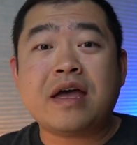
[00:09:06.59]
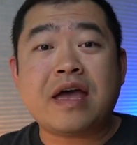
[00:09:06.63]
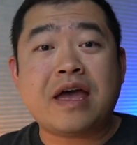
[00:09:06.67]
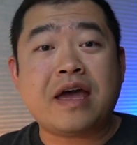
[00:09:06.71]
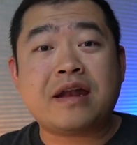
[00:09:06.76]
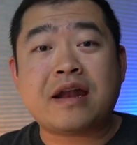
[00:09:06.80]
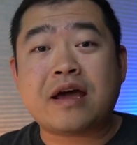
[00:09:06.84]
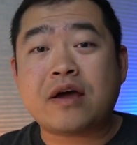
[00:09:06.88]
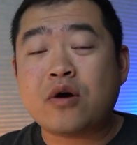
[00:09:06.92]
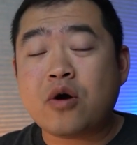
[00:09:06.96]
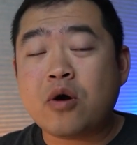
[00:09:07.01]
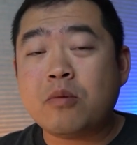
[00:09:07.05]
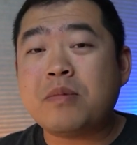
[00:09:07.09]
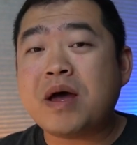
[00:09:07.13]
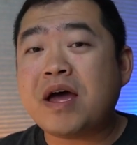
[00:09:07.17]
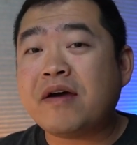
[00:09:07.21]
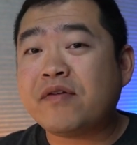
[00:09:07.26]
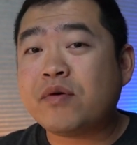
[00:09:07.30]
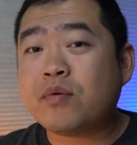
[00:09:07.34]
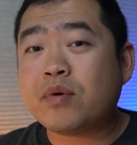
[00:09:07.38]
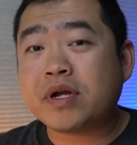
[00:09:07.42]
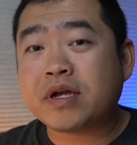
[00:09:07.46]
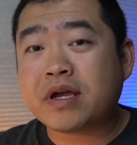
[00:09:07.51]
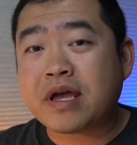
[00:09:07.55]
and I hope
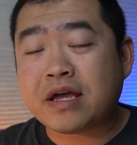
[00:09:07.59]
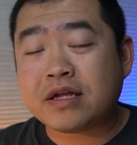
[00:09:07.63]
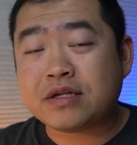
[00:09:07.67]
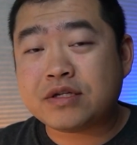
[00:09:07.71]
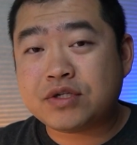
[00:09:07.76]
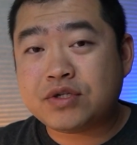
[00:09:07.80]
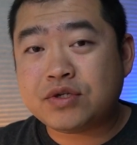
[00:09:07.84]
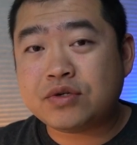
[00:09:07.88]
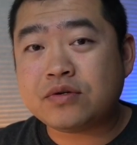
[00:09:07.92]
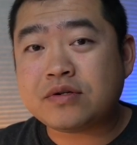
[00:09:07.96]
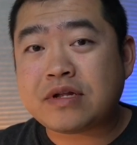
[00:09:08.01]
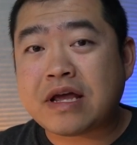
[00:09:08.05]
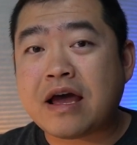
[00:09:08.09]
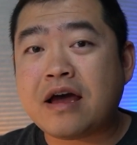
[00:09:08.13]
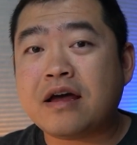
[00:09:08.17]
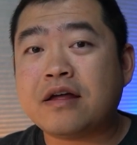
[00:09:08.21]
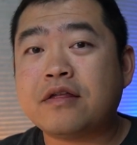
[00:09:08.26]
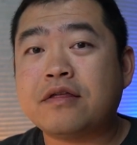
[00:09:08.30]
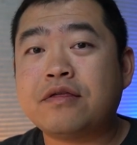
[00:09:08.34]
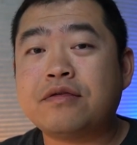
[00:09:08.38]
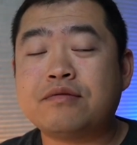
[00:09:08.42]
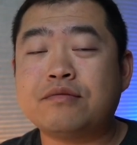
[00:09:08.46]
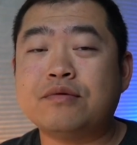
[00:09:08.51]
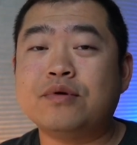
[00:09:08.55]
everyone can do
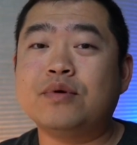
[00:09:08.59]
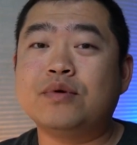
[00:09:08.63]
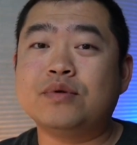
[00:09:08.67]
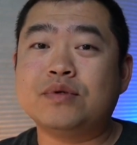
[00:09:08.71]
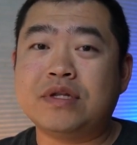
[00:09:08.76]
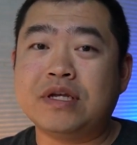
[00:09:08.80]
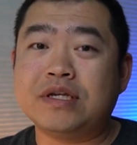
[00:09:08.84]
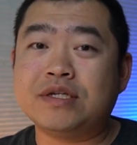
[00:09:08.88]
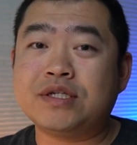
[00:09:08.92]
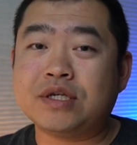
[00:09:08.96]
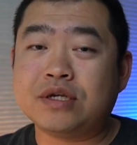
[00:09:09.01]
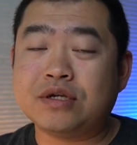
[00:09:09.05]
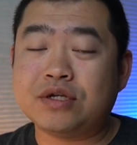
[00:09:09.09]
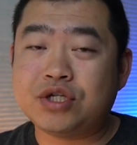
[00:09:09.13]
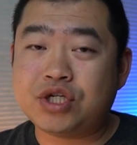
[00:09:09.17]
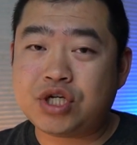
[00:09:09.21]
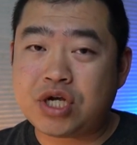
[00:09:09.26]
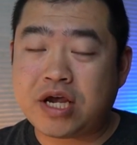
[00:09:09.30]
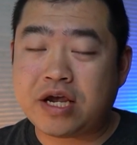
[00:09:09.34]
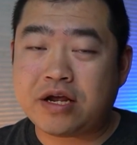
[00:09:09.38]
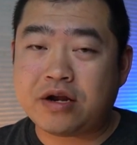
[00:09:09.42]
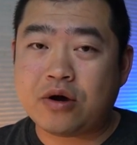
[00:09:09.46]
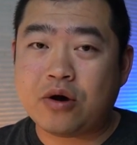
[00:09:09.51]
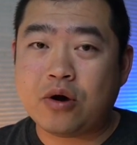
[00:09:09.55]
that through this
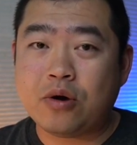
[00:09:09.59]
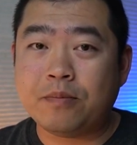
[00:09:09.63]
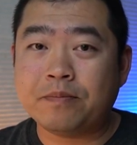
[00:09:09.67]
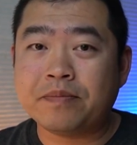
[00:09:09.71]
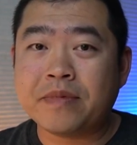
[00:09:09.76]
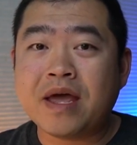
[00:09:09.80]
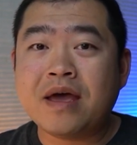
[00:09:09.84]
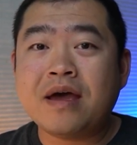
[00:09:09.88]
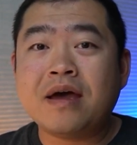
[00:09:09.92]
channel.